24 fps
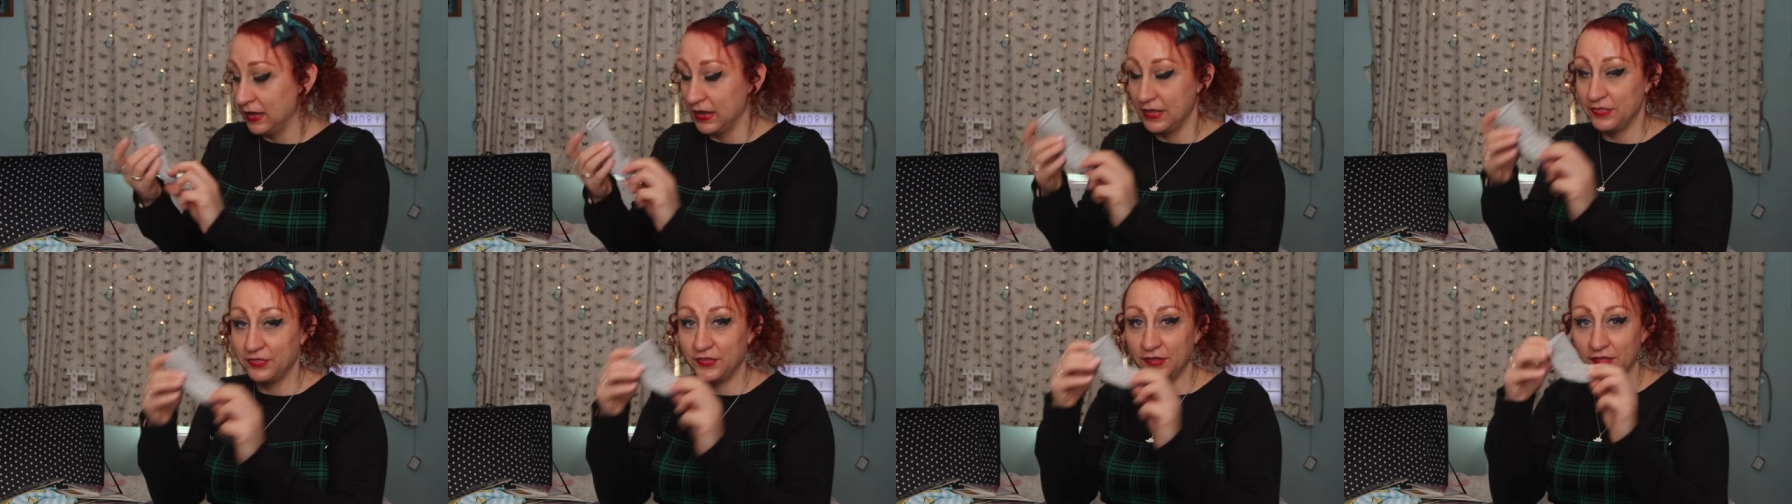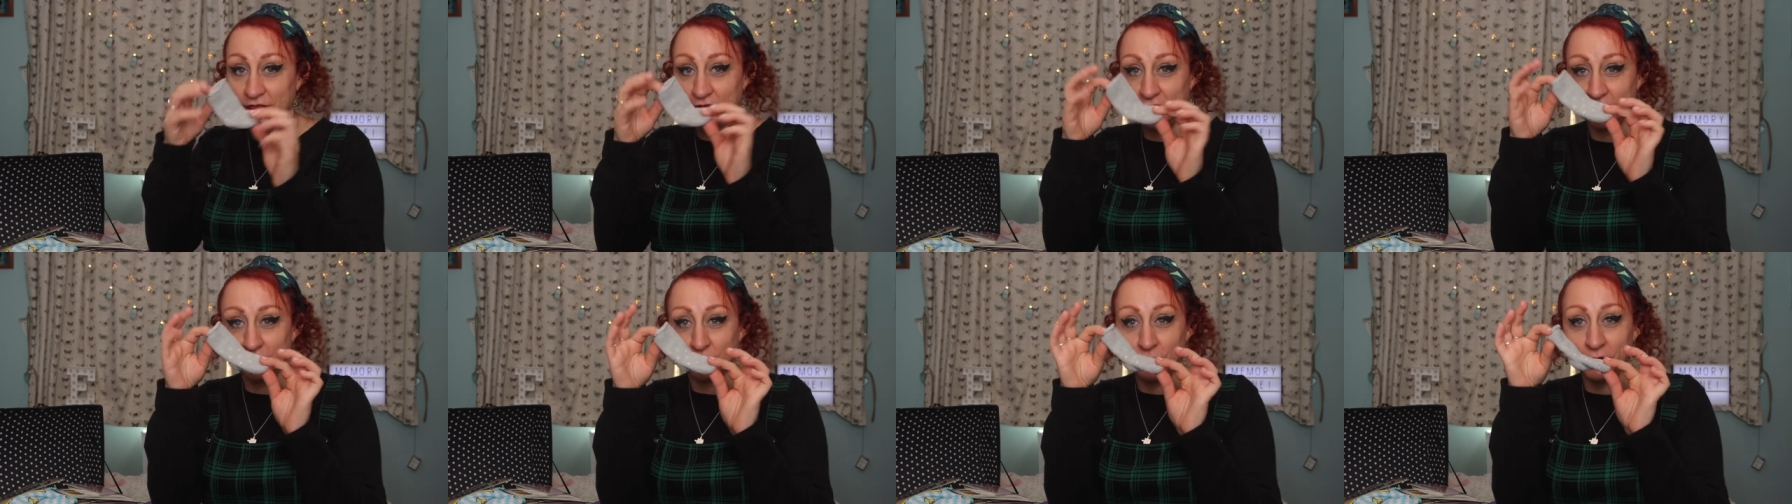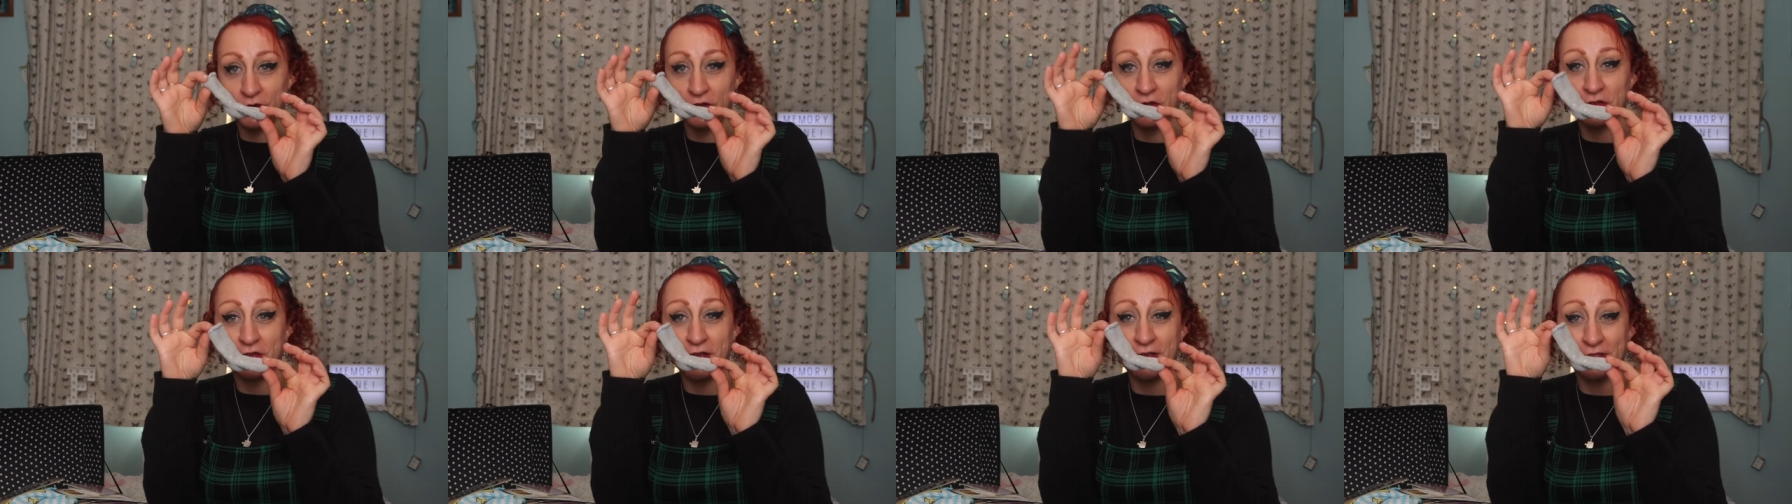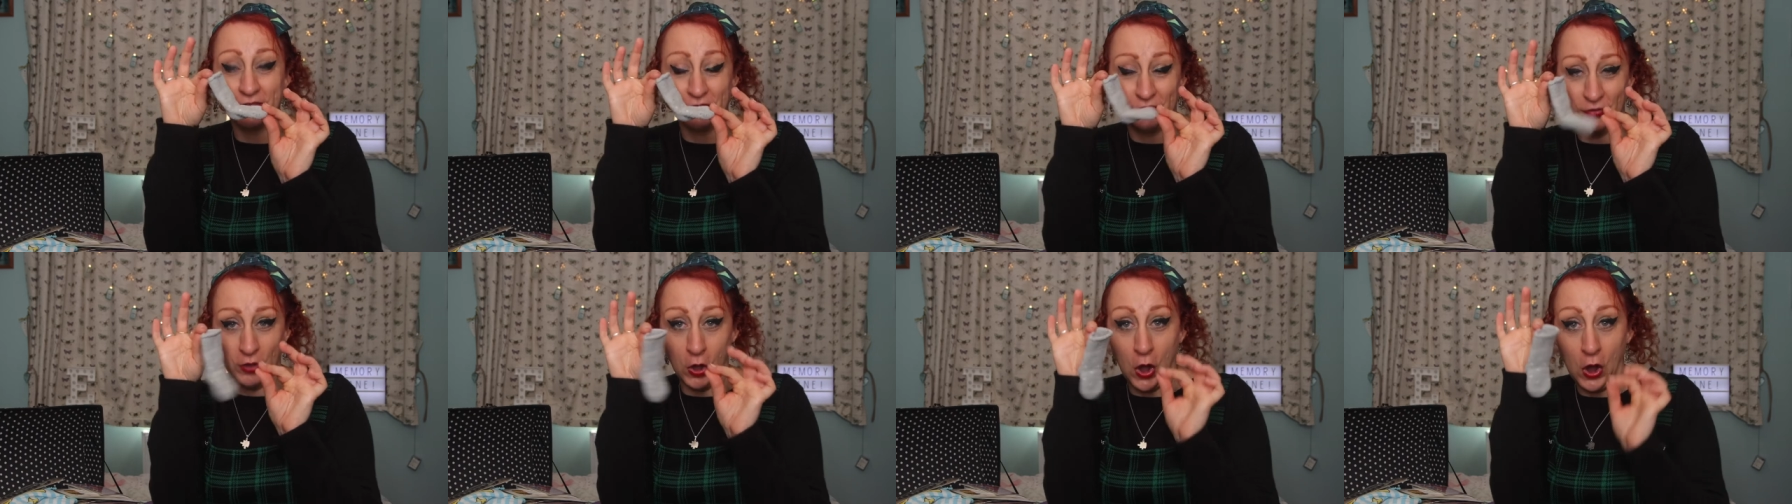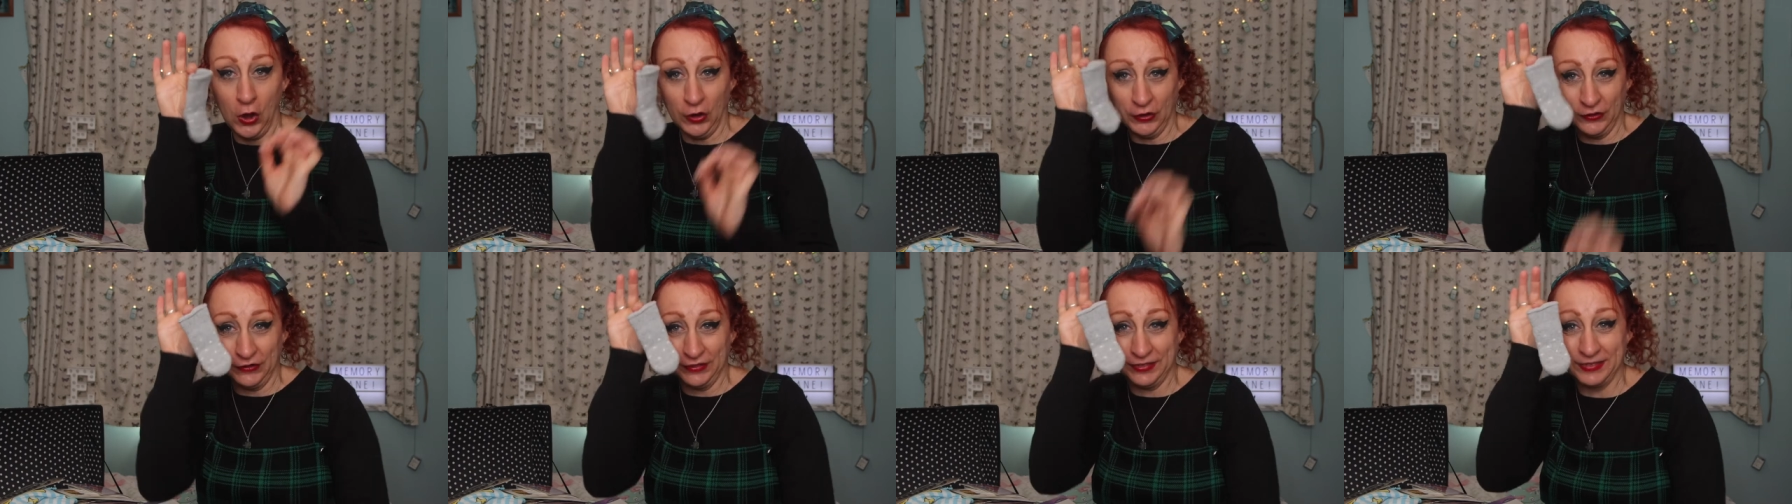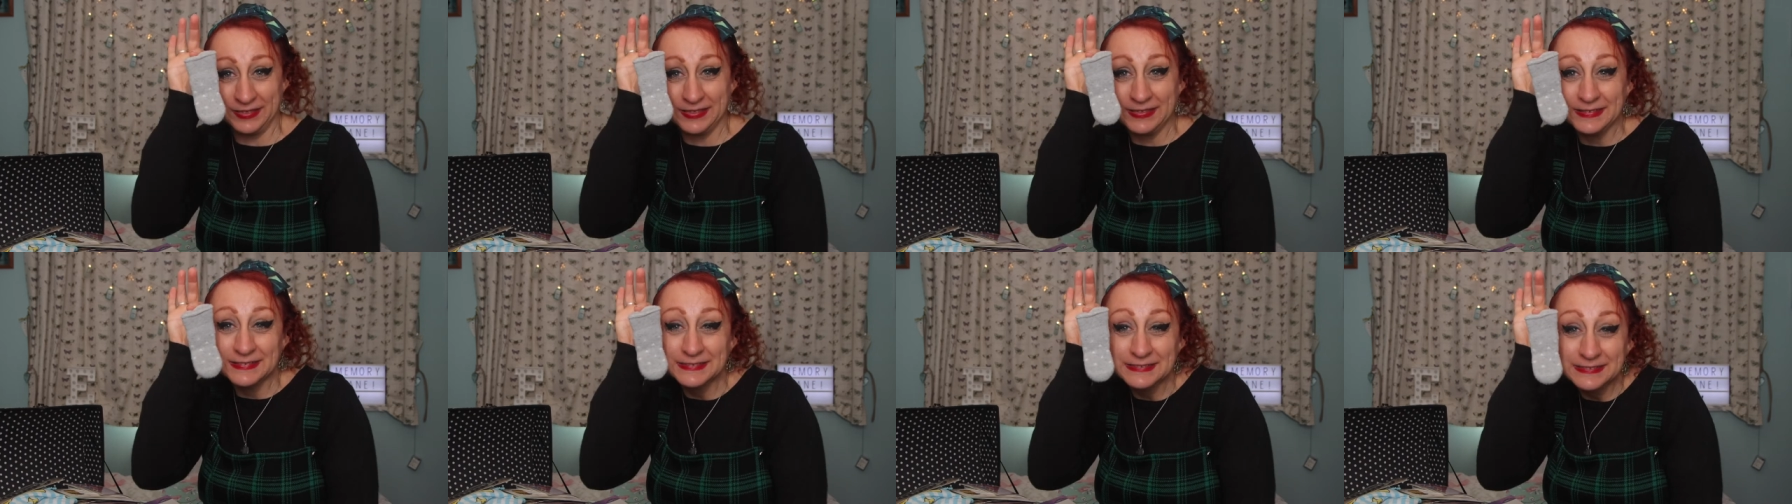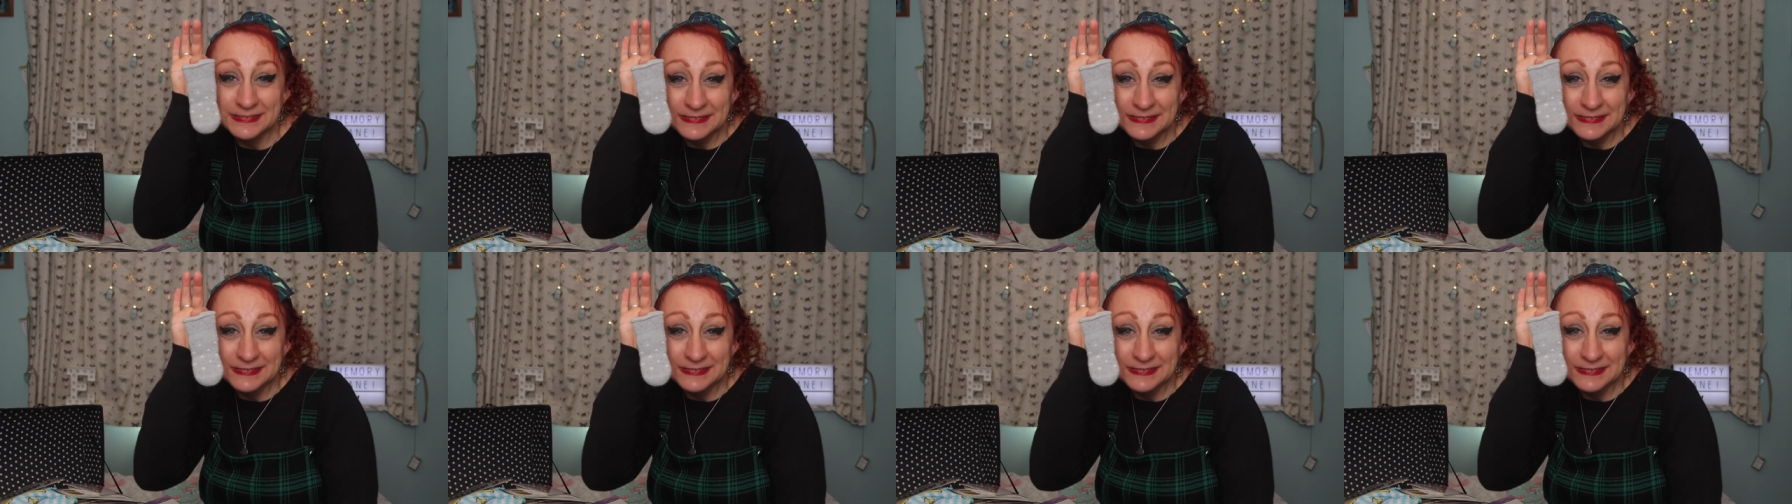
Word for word: And this is one of his socks.